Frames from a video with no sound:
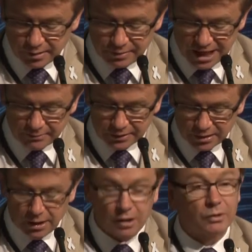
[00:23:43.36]
department,
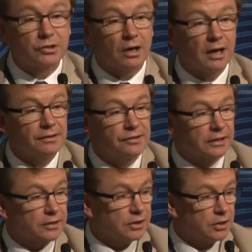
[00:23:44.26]
which I
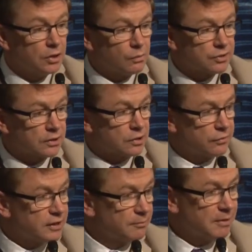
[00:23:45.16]
think was
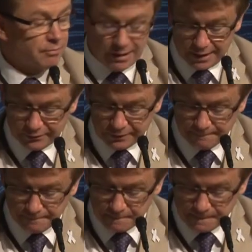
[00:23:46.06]
incredibly brave.
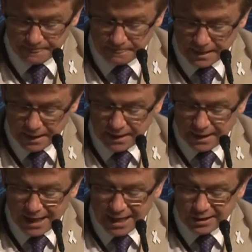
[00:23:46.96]

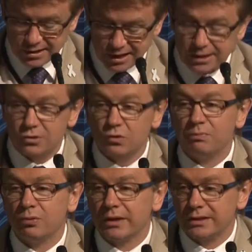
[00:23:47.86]
His essential
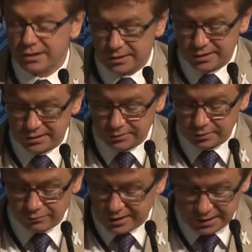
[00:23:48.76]
points
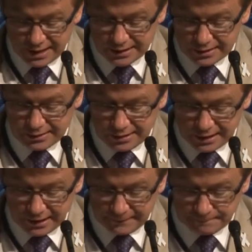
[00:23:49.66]
still resonate
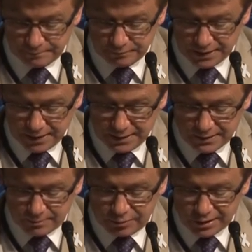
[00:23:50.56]
today.
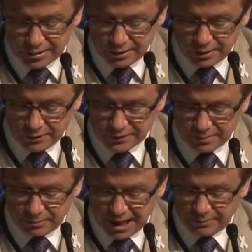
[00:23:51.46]
The pressure on the
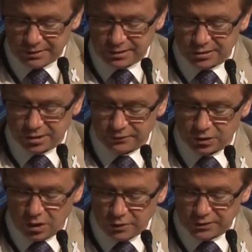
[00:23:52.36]
department to shift
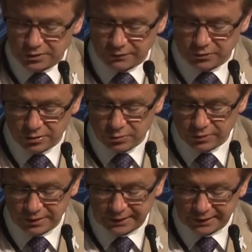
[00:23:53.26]
costs of
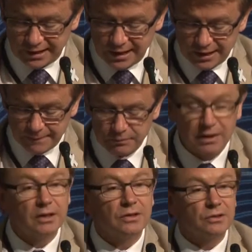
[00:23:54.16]
children in care
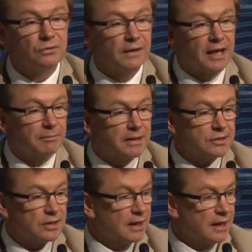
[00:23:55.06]
to
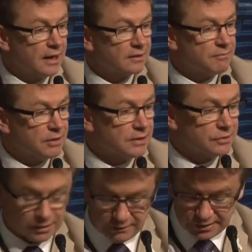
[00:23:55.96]
families and community
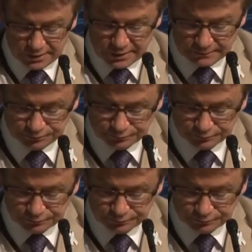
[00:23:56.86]
services